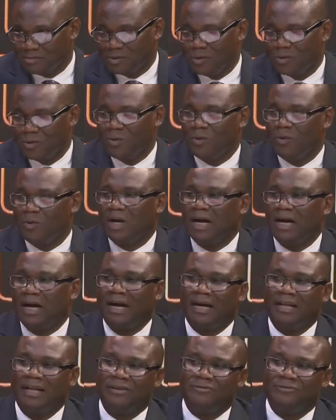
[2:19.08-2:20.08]
who
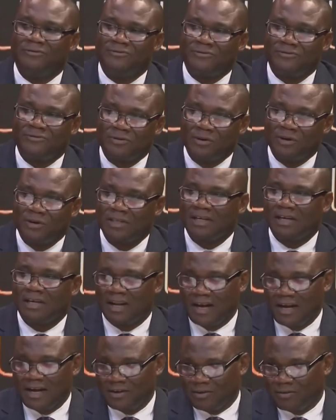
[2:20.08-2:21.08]
are the front
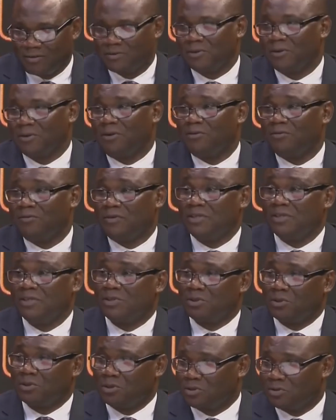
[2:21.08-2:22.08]
line of solving
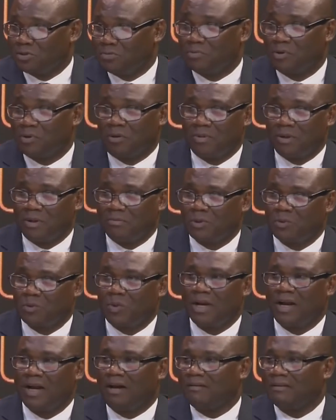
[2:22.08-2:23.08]
social problems
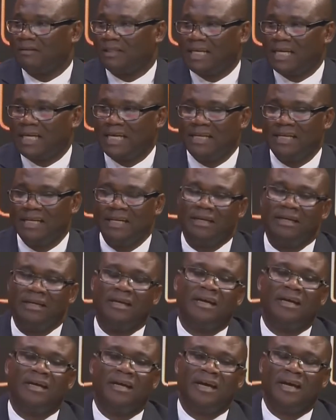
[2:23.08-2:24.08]
without any
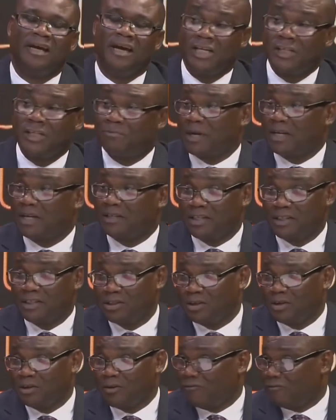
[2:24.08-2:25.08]

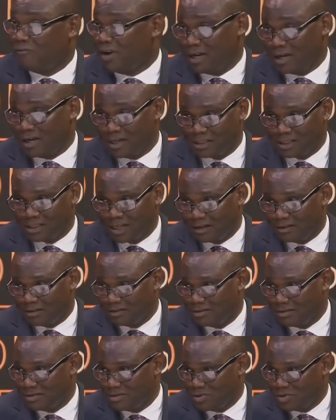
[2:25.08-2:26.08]
expectation of financial
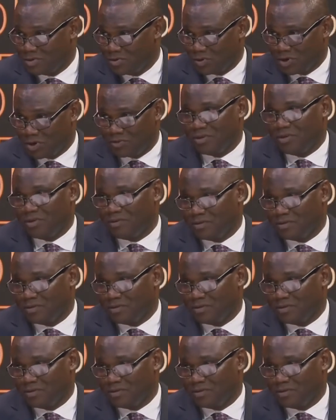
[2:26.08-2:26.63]
return.